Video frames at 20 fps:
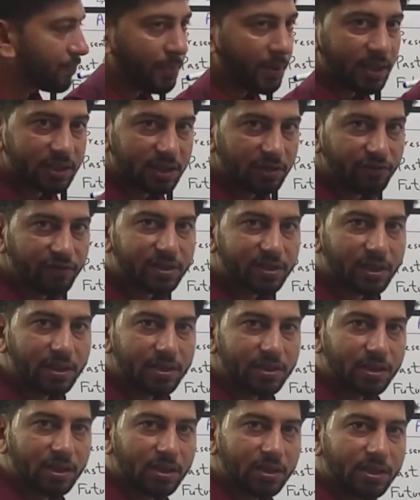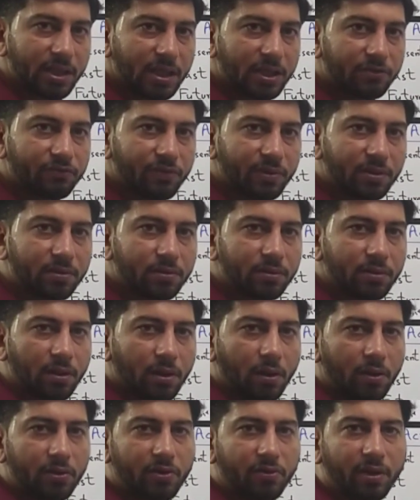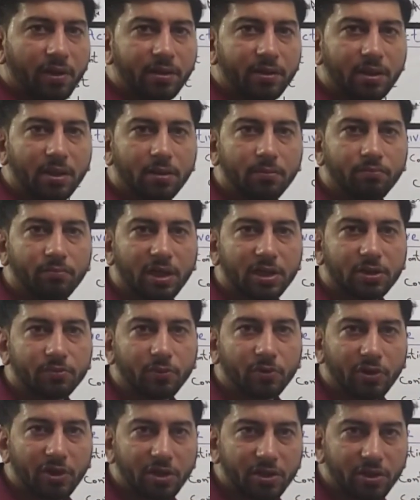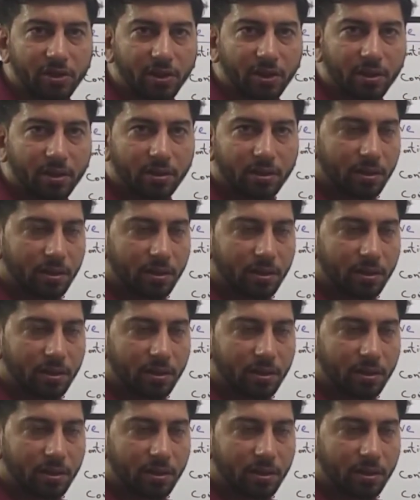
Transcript: passive voice tenses that were altogether much more easier